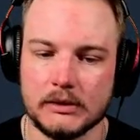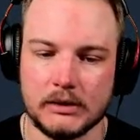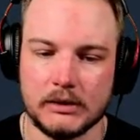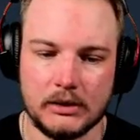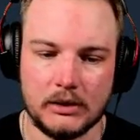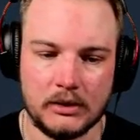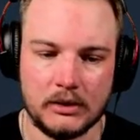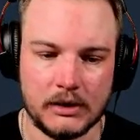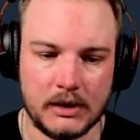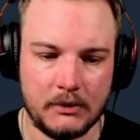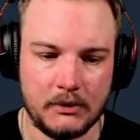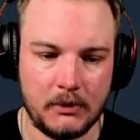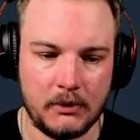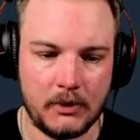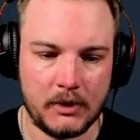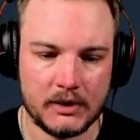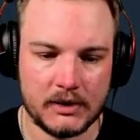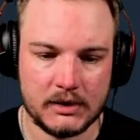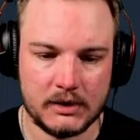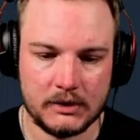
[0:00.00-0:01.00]
Oh yeah, what
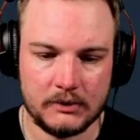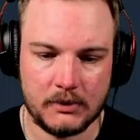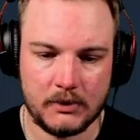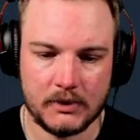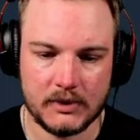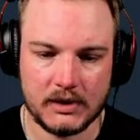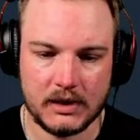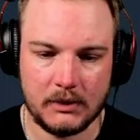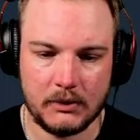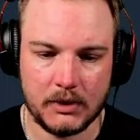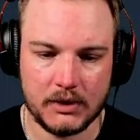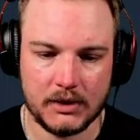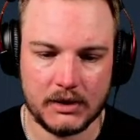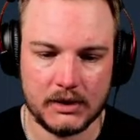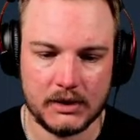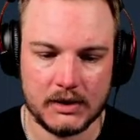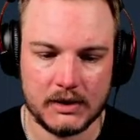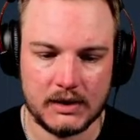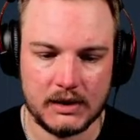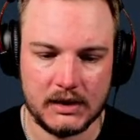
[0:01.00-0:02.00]
was it I wanted to
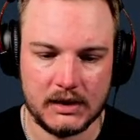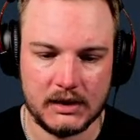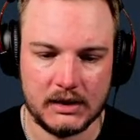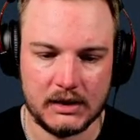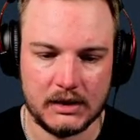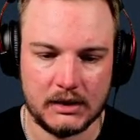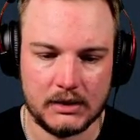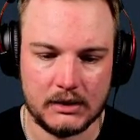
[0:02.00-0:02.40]
see?